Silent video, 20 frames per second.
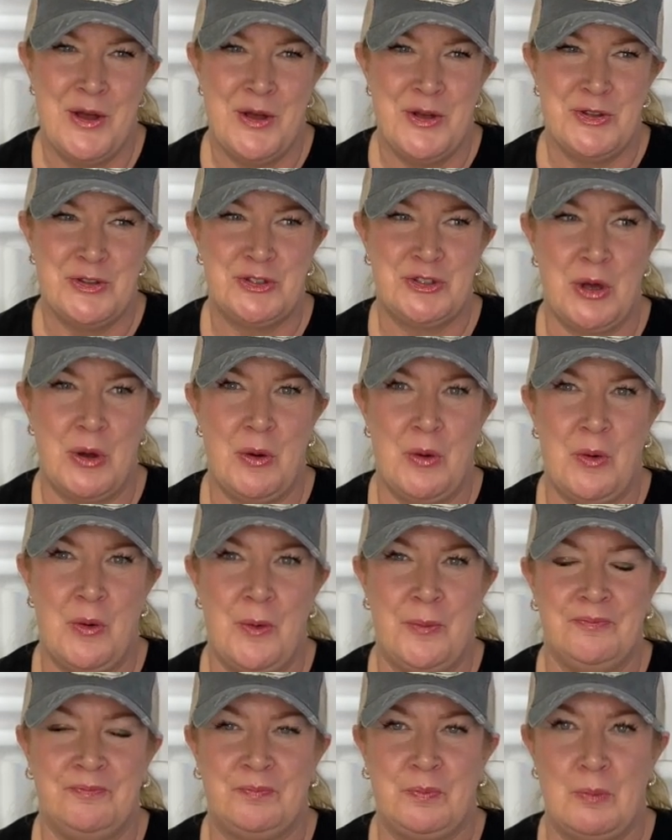
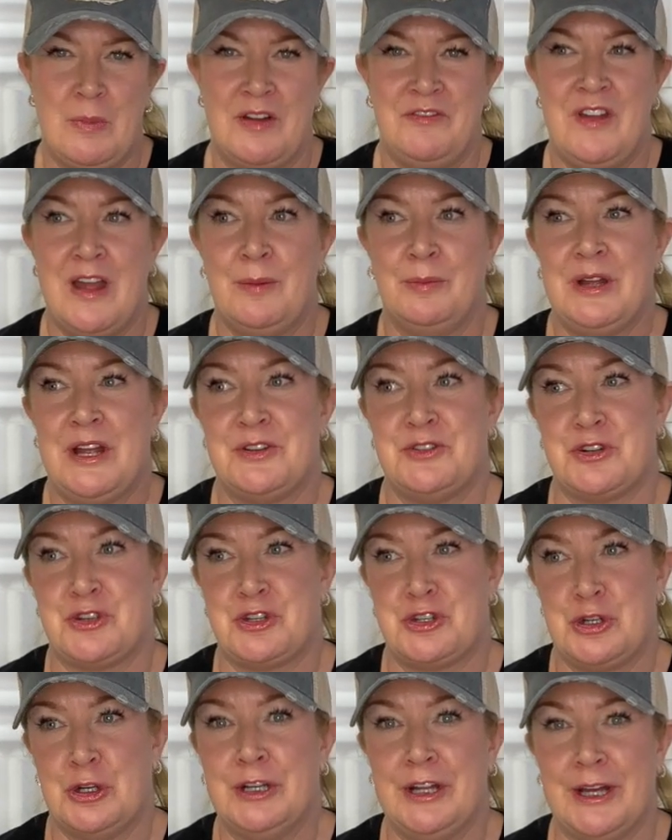So my family
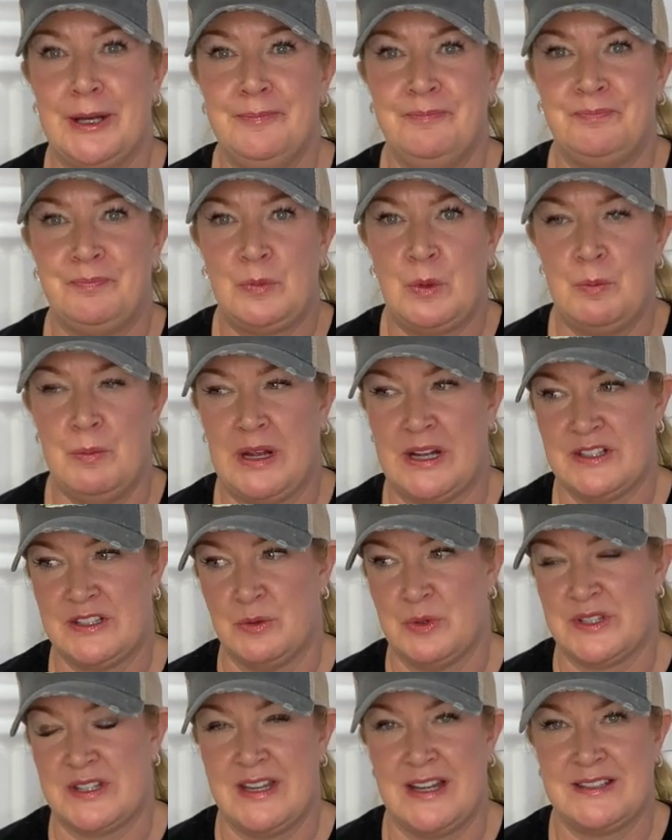understood it because it
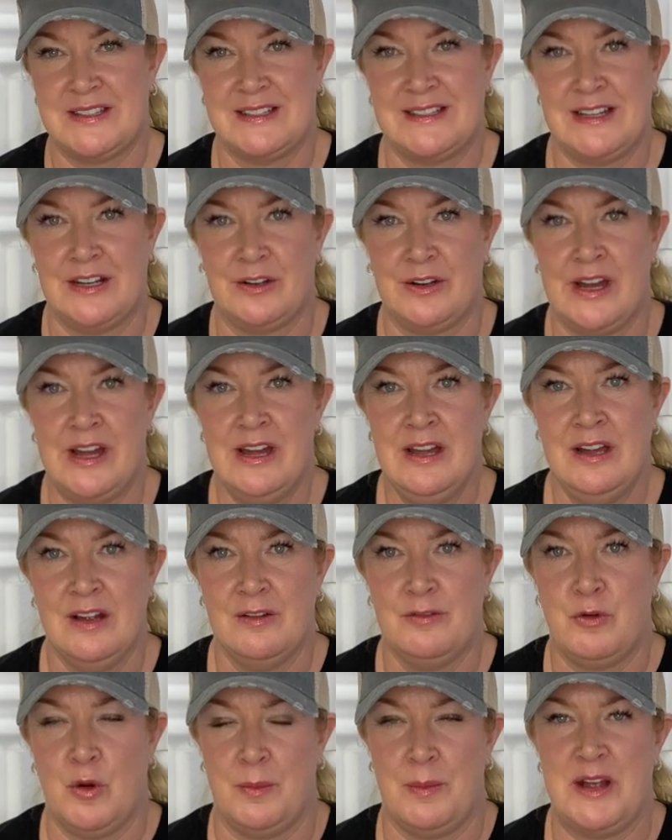was necessary
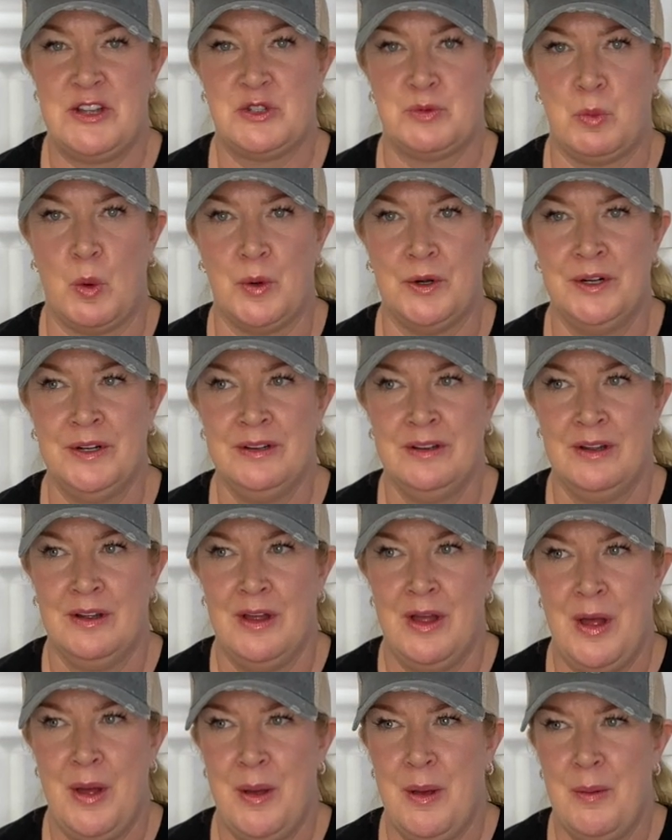for my sport,
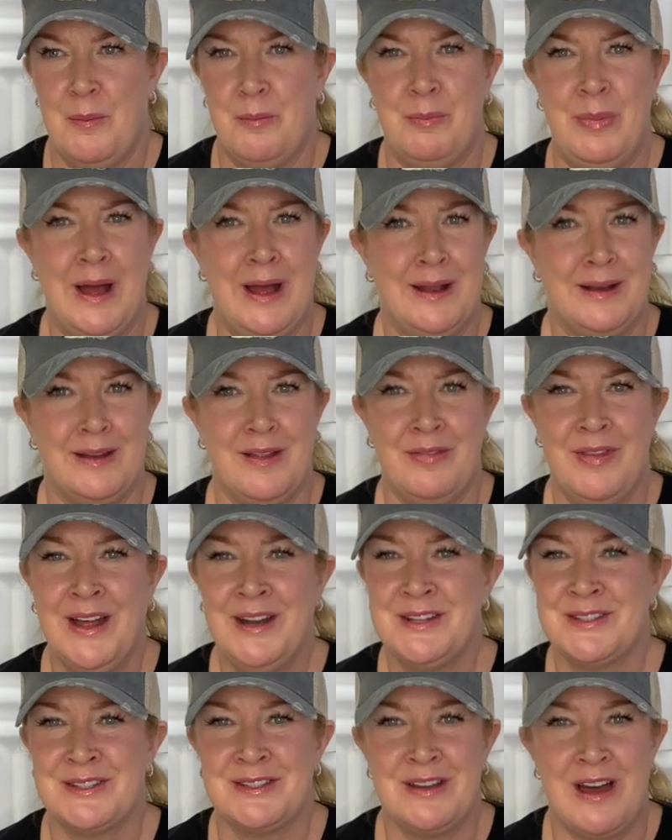but that
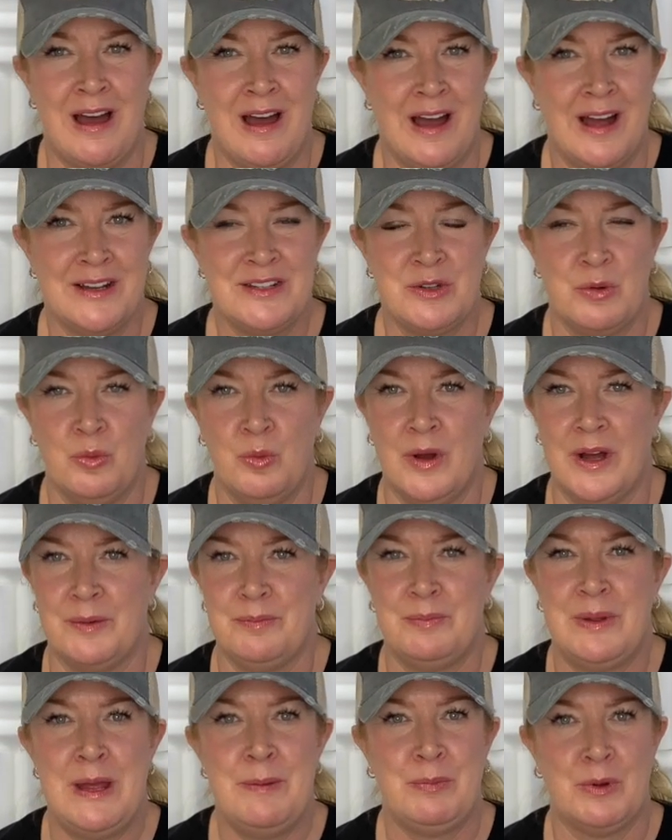is not what
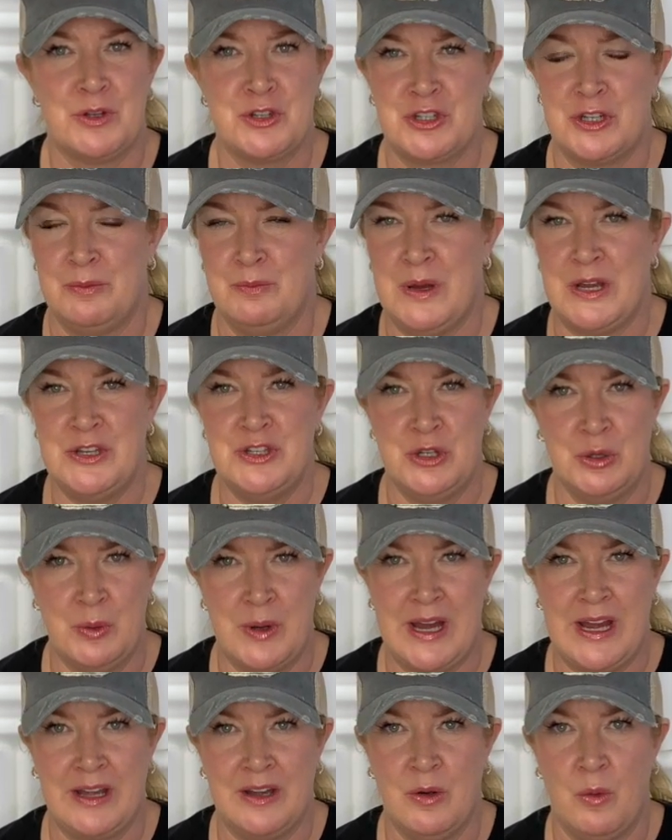people should be
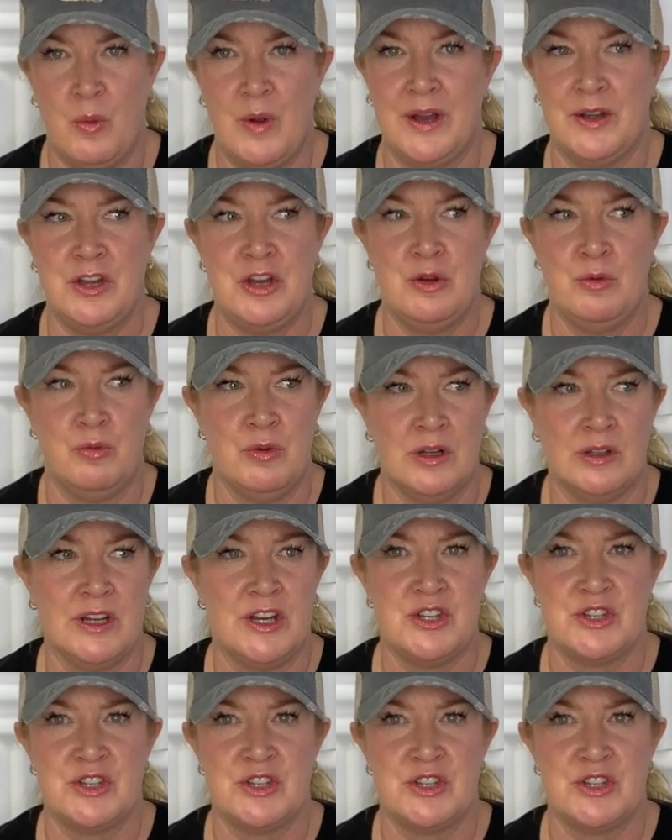doing when you really